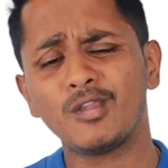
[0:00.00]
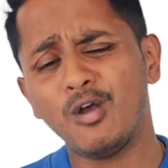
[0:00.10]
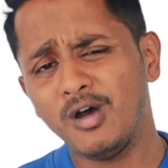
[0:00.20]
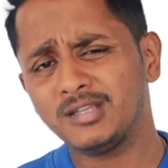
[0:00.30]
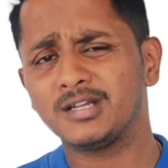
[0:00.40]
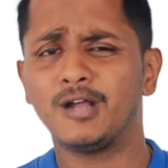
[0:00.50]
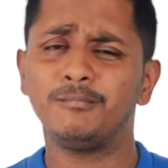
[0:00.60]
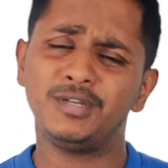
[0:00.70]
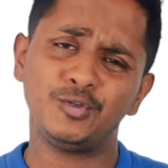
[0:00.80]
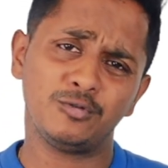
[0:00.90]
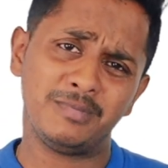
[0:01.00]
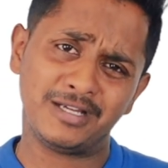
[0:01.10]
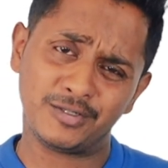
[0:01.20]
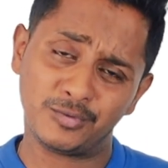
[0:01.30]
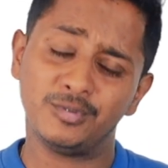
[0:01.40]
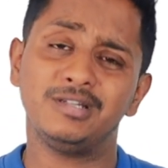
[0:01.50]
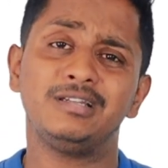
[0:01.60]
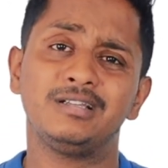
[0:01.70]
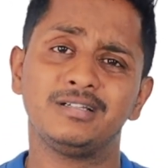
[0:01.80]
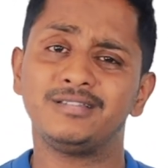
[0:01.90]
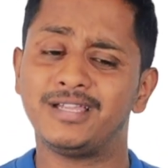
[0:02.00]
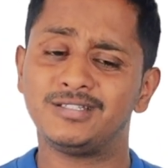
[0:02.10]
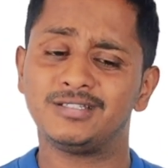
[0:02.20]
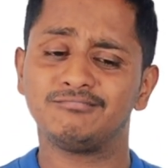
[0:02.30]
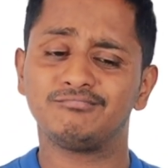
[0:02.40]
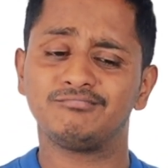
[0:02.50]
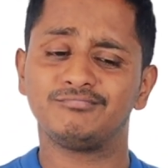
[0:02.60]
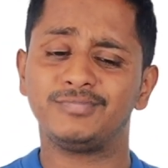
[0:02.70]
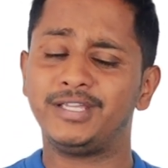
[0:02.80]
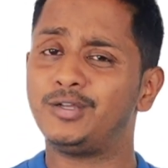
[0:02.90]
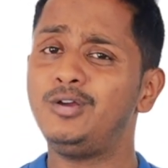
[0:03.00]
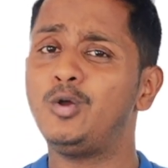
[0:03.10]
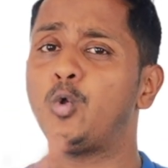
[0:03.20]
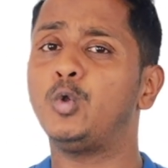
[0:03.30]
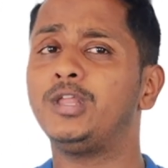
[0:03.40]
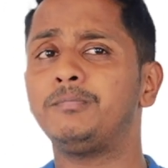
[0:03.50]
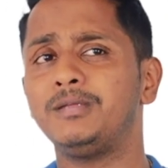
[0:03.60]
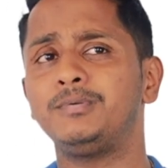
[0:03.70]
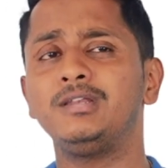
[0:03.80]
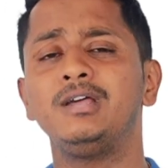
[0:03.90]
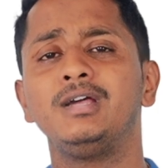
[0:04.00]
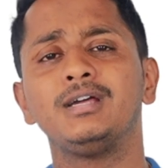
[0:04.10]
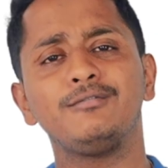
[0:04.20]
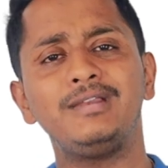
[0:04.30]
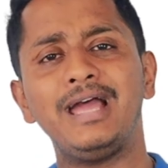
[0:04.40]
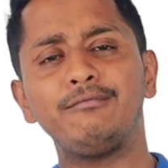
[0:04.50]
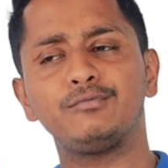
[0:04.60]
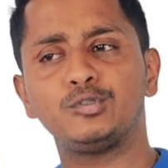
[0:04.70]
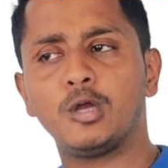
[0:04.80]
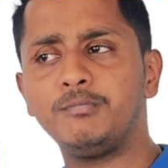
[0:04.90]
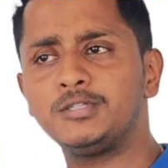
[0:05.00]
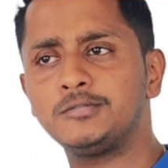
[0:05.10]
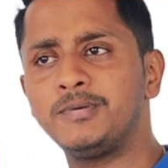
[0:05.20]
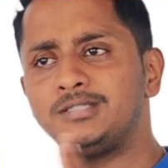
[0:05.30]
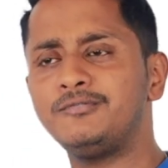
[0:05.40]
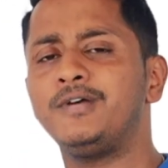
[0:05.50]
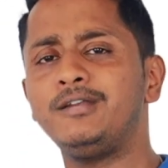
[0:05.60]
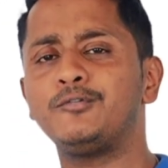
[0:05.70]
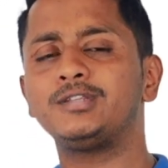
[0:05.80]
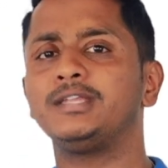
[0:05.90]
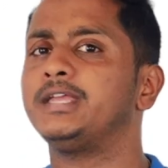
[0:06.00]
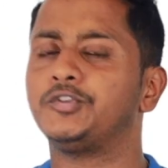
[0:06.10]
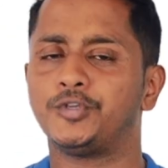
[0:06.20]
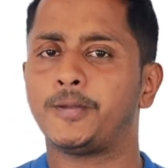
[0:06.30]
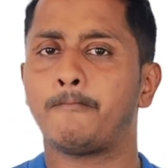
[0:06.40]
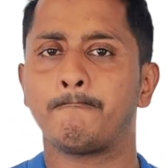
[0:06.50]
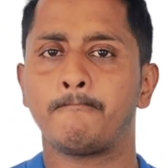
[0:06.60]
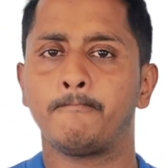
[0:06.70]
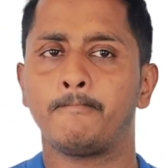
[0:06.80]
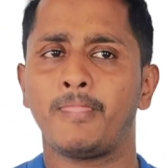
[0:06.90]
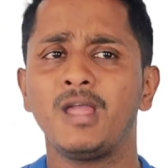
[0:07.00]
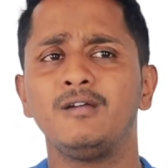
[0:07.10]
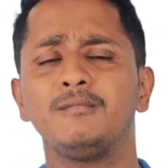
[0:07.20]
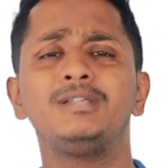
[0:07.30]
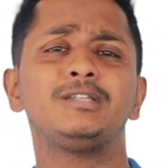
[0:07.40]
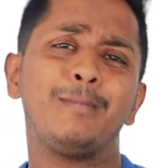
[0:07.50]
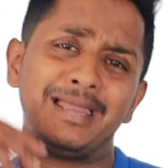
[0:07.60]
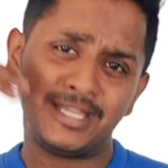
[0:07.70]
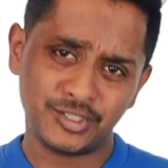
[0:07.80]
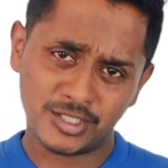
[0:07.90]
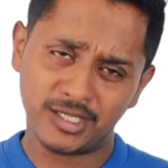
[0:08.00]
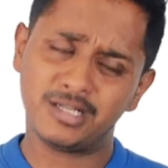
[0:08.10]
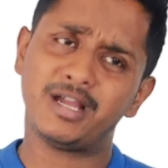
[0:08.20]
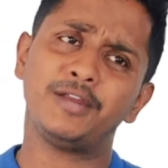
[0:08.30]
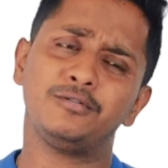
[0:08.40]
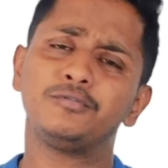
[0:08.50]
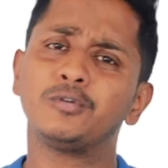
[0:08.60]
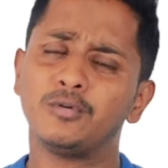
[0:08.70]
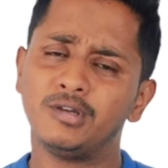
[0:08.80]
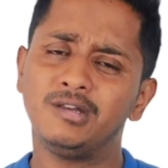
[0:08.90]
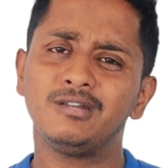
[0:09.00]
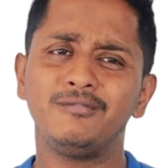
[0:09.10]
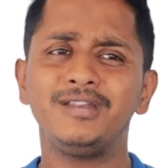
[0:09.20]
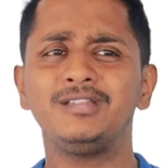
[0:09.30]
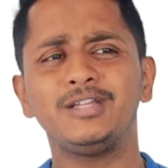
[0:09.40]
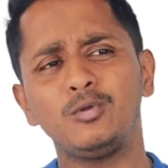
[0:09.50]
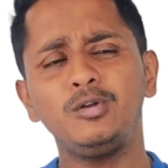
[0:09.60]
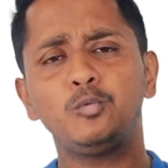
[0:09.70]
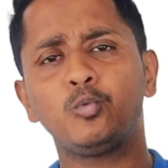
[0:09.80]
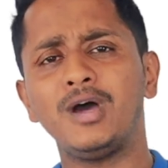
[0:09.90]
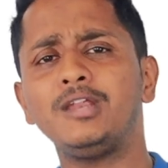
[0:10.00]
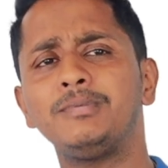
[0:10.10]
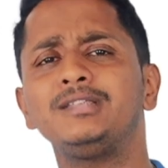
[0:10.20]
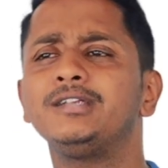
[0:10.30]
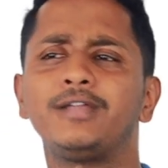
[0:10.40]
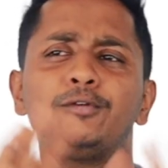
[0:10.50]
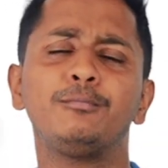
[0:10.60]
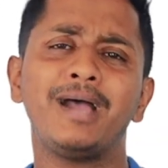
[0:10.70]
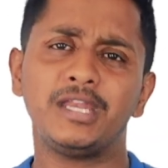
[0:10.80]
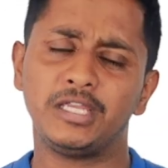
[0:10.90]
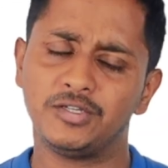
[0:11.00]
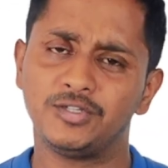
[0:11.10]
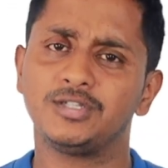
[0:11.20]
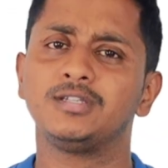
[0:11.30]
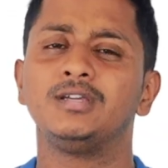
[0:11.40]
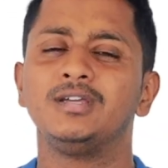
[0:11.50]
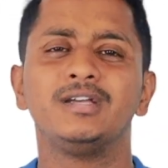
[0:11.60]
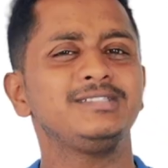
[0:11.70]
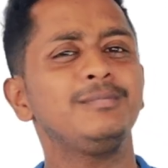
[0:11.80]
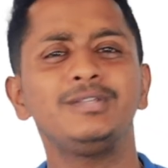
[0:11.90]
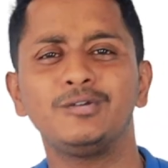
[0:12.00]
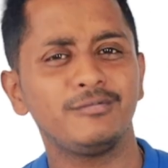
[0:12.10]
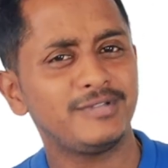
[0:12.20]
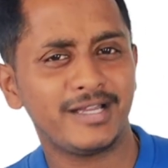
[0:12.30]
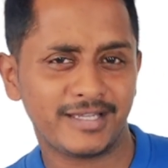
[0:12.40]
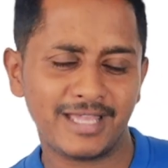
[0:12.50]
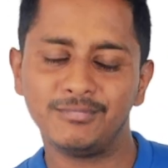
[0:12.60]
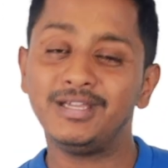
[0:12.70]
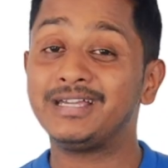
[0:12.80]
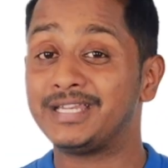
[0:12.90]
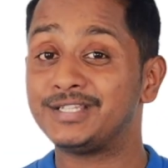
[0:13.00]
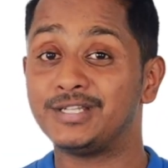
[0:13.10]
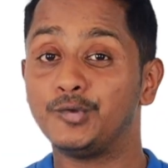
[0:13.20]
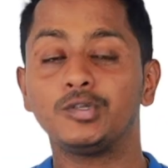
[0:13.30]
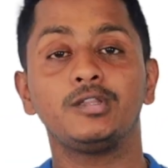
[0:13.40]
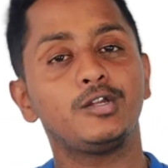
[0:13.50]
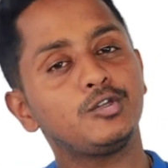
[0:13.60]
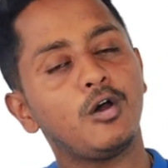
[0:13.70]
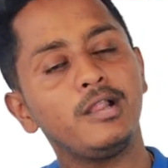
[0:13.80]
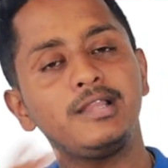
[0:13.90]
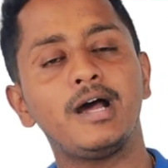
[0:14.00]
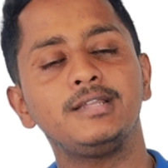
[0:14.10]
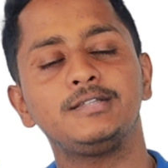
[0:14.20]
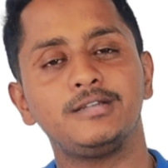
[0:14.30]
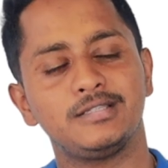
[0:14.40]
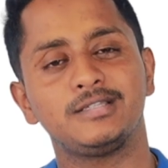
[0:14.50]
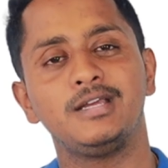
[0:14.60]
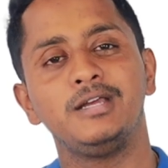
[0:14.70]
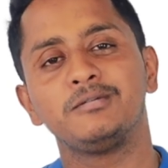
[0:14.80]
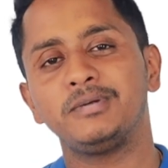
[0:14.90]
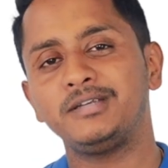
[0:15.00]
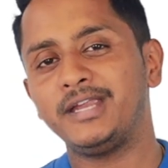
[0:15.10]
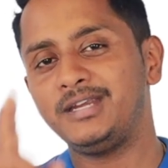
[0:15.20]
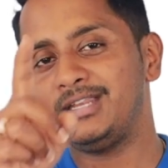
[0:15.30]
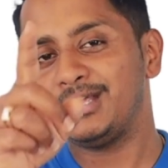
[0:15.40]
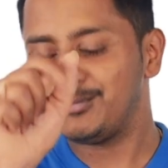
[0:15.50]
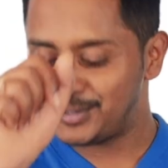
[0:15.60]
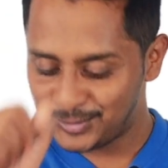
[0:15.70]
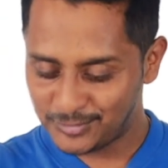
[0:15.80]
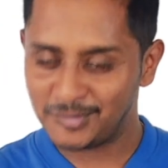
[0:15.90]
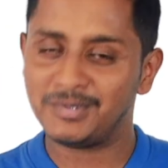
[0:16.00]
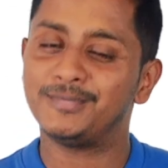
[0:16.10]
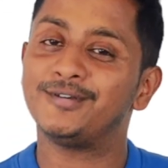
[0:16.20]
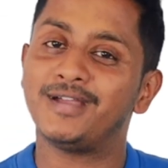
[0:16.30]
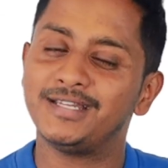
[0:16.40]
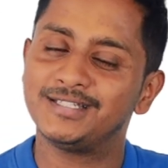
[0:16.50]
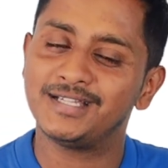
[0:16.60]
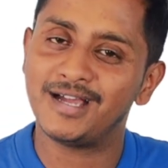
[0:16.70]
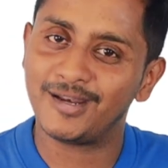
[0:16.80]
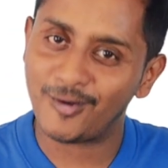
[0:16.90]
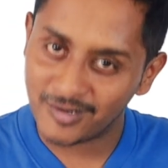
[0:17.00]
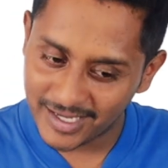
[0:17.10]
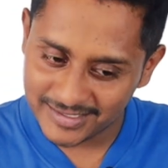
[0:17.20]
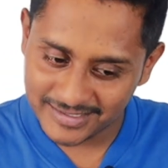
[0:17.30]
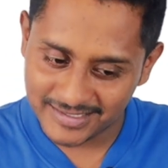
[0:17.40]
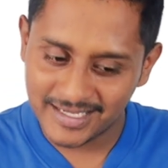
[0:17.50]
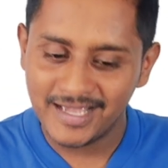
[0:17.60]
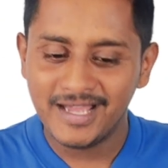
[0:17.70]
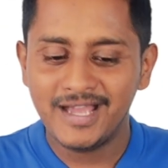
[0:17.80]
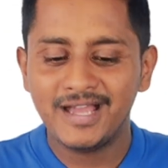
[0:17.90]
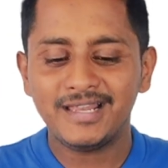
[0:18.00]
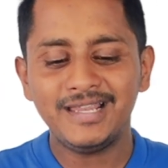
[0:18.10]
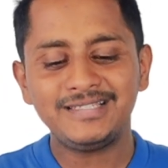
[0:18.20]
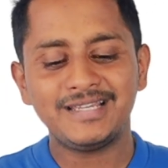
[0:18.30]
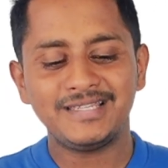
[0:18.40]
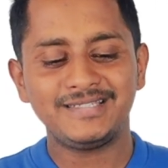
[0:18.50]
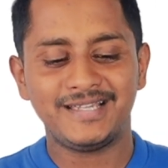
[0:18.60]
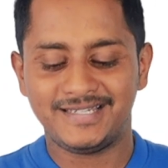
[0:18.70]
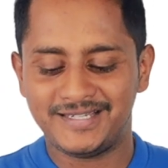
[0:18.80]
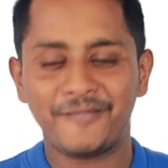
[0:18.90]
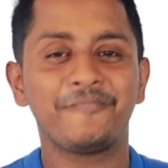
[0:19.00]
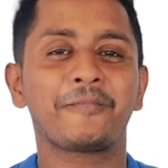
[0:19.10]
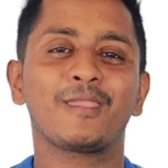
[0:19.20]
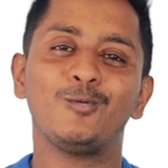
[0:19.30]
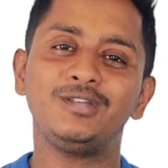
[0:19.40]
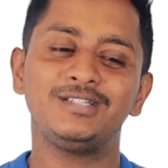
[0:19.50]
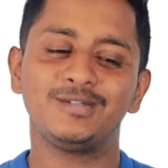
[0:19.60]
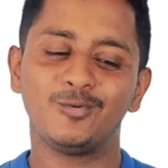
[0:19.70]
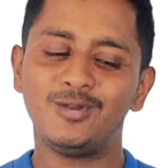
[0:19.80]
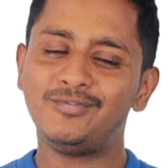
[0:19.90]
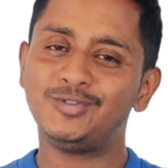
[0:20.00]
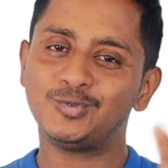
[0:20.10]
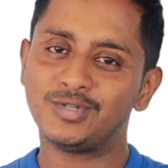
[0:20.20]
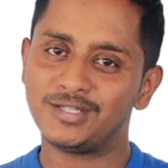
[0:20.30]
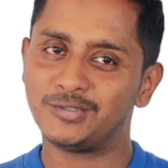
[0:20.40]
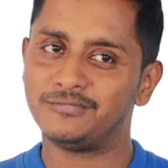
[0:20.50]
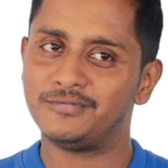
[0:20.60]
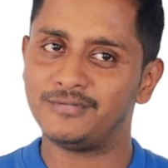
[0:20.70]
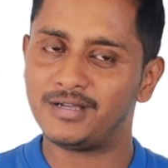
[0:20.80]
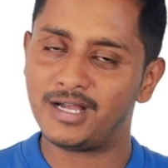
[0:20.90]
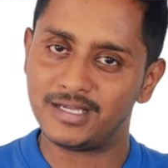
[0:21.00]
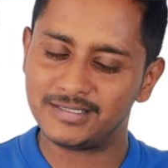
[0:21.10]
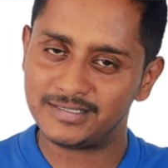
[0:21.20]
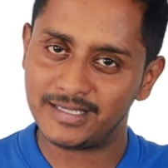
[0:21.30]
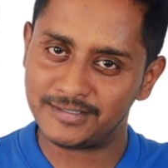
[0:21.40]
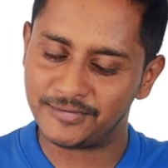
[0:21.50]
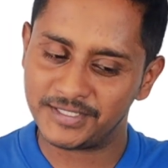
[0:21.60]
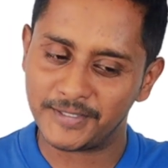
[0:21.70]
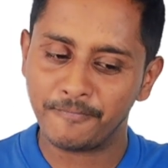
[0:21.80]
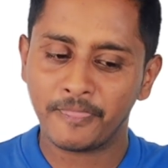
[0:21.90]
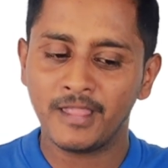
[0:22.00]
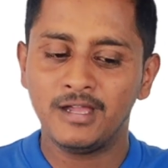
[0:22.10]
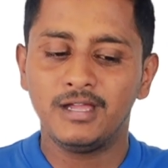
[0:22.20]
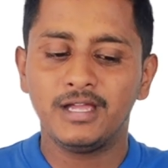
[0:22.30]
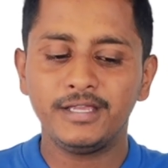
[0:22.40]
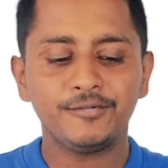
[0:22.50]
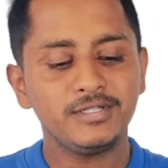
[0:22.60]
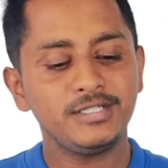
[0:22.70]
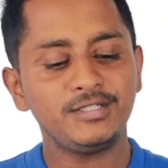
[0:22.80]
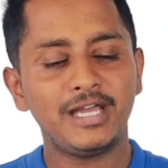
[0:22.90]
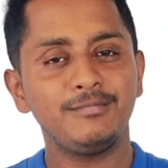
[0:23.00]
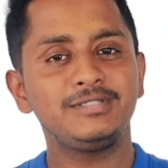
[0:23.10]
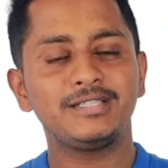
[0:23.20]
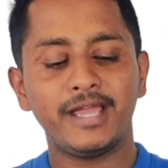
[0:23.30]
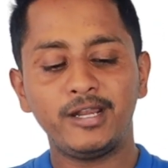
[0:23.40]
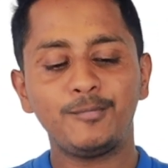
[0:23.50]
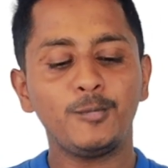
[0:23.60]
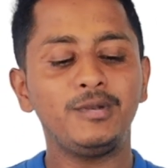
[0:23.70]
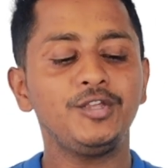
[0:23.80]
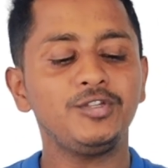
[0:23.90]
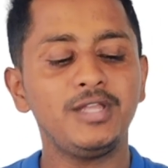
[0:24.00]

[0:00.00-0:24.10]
or the company should make a rule that older people will have jobs specified for their age. Means a managerial kind of role wherein they don't work but they try to manage. Something of that can be a great solution. That's all the answer is. But 99% of the people write wrong answers. Let's understand what one of the students of ours has written. In recent times, elder population